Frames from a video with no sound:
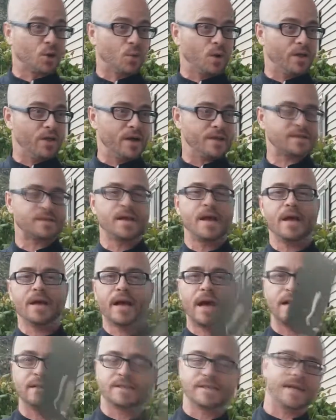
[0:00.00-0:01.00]
with us.
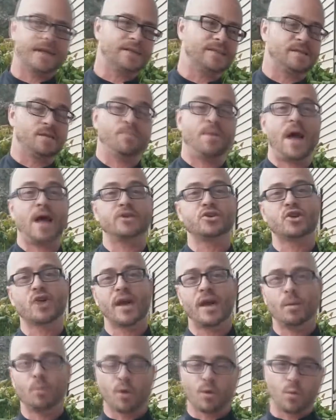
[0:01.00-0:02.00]
Got us tickets to the Badger
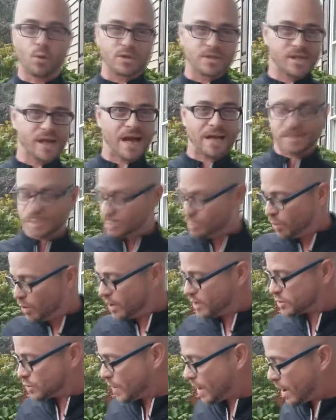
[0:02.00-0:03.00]
game. We're Wisconsin
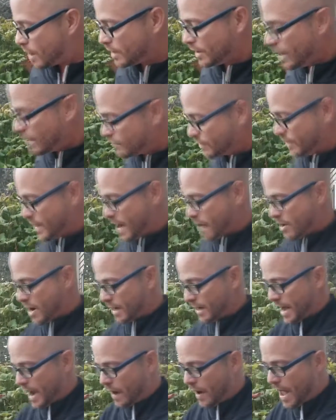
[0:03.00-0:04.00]
boys. We are loving that
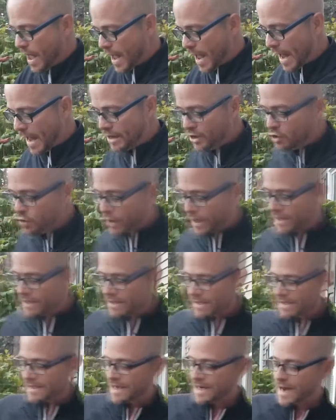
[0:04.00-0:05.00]
right now. And you can
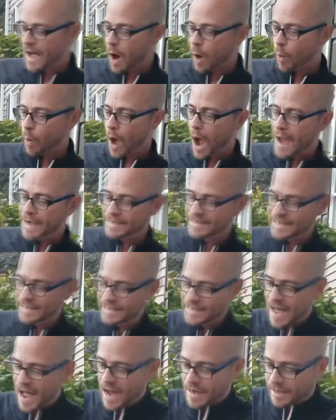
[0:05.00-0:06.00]
see now, I
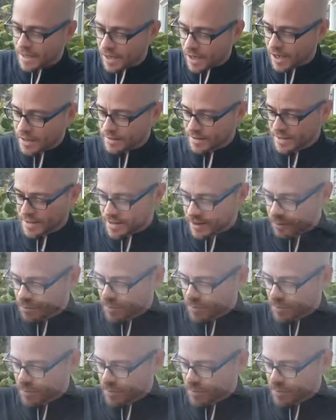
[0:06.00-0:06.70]
did not cut this